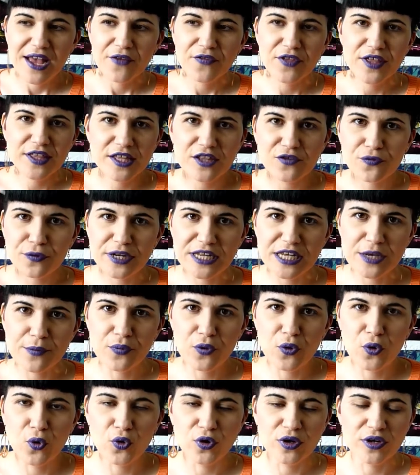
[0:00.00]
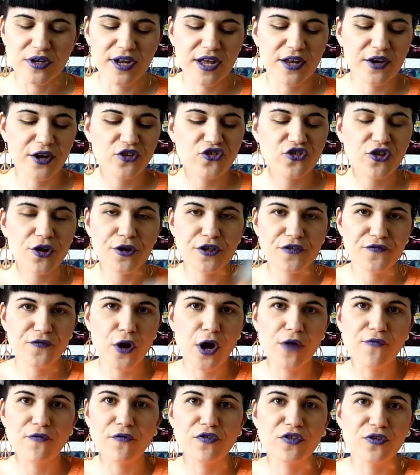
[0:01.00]
This is really important, and I chose
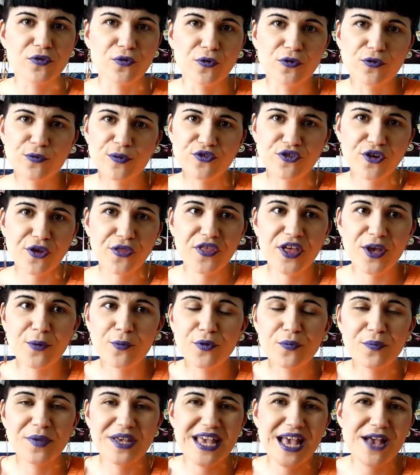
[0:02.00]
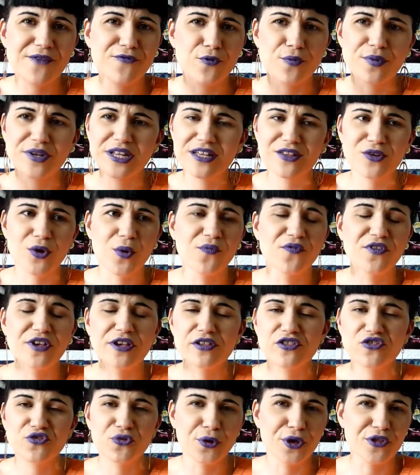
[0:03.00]
Five of Swords, which I think would be everybody's
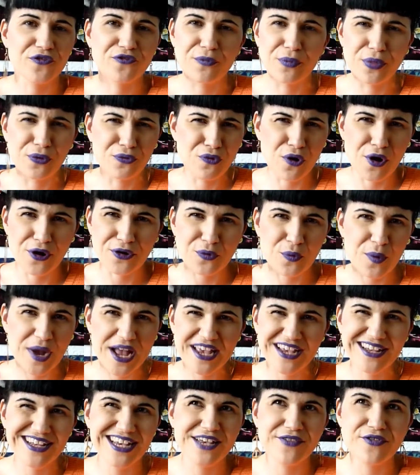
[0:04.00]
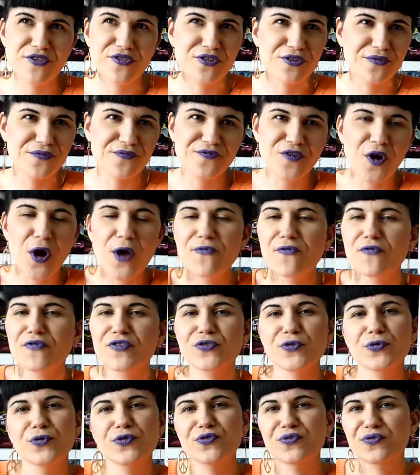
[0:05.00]
obvious choice from the right away, either the Five of
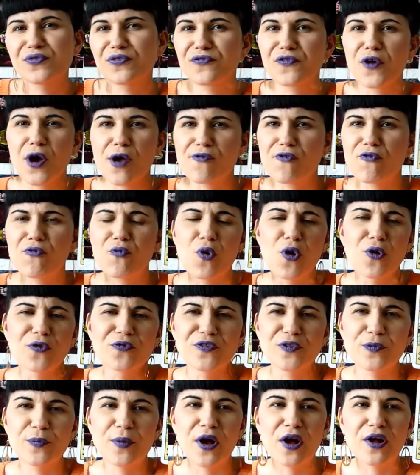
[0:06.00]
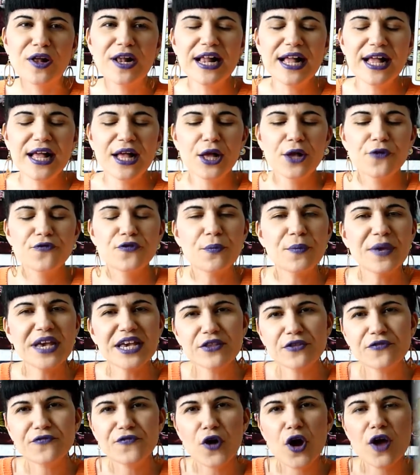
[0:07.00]
Swords or the Five of Wands, but for me
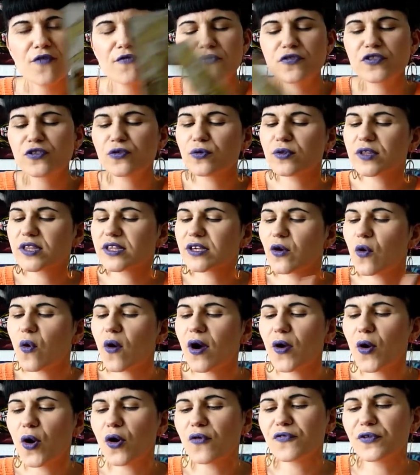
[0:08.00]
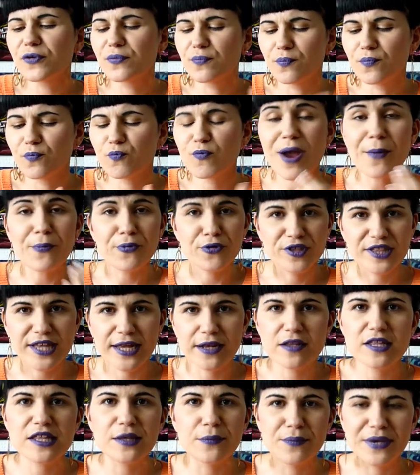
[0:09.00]
the Five of Swords quite often
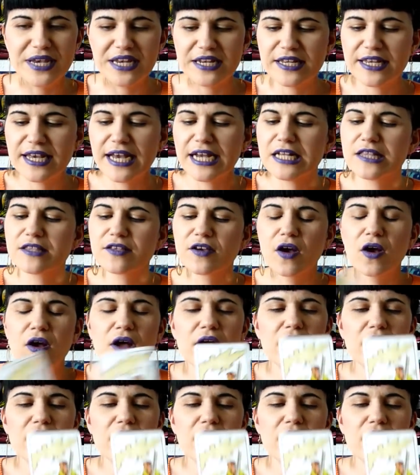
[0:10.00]
represents a mediator.